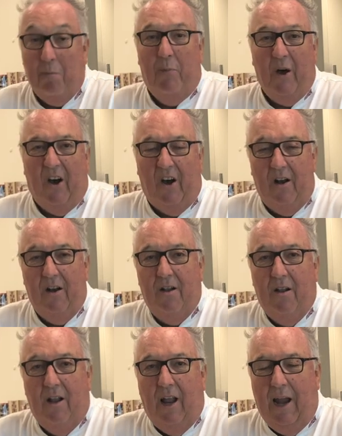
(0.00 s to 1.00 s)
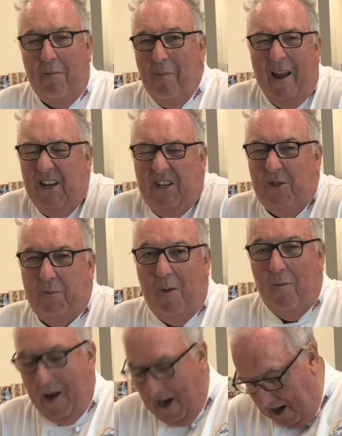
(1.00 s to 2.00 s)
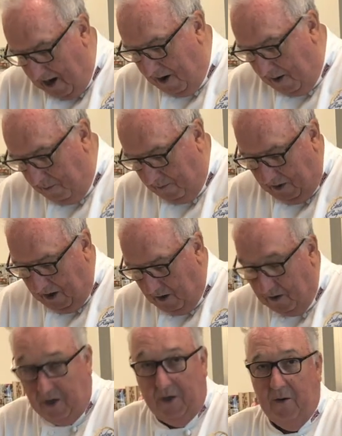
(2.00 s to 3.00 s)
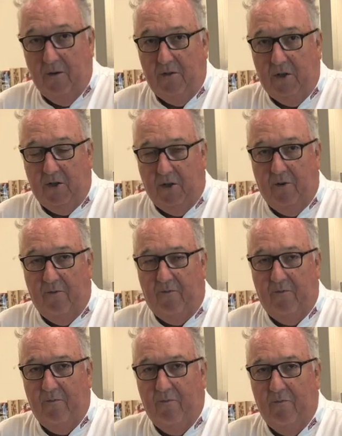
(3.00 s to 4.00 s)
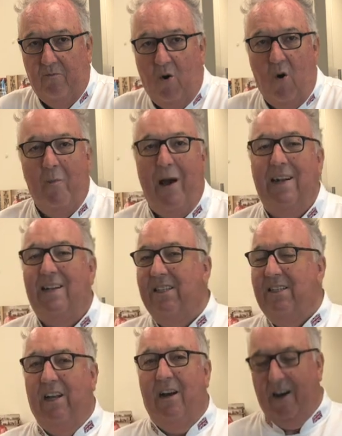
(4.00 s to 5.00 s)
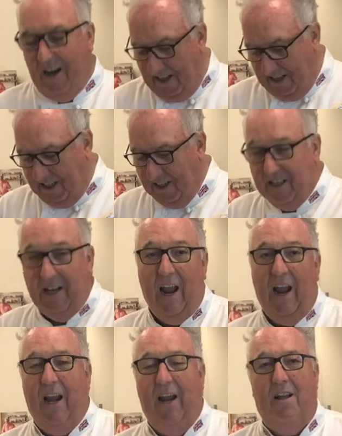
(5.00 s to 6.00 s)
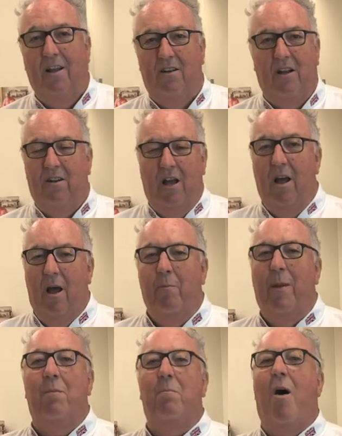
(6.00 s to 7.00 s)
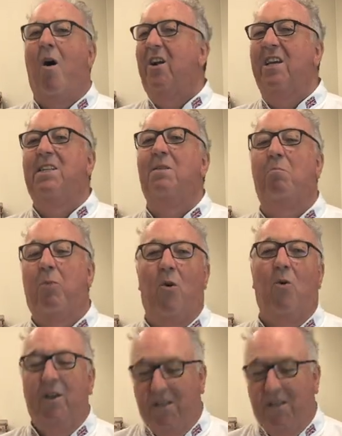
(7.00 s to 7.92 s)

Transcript: but it may just be made up, you know, to sort of romanticize the steak, a big marketing ploy,